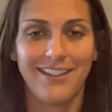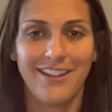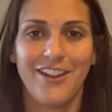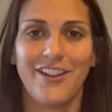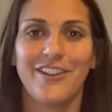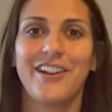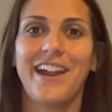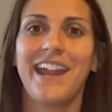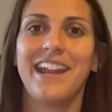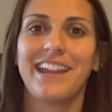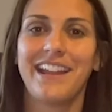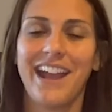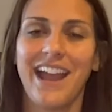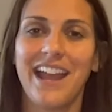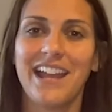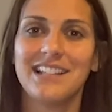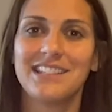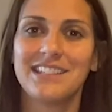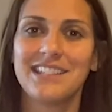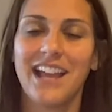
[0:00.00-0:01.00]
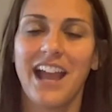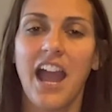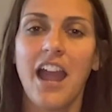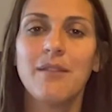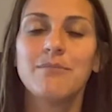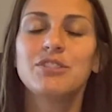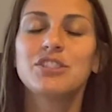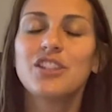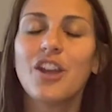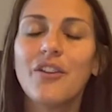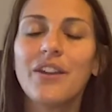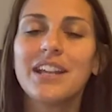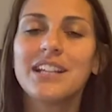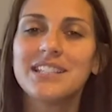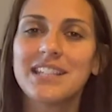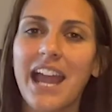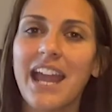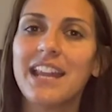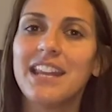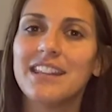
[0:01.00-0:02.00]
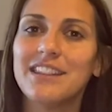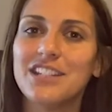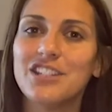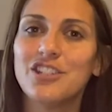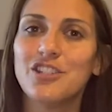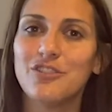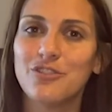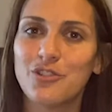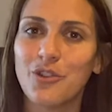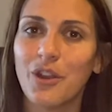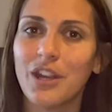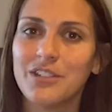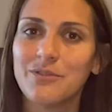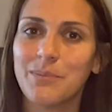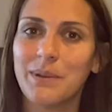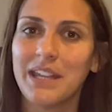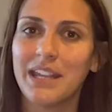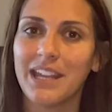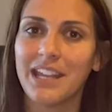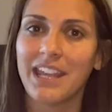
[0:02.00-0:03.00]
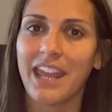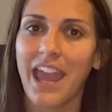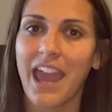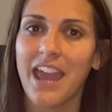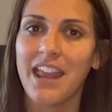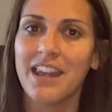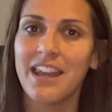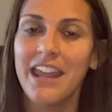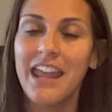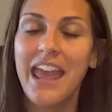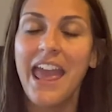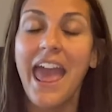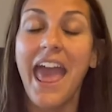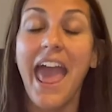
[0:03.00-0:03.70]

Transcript: All right, guys, I'm so excited that you joined me again,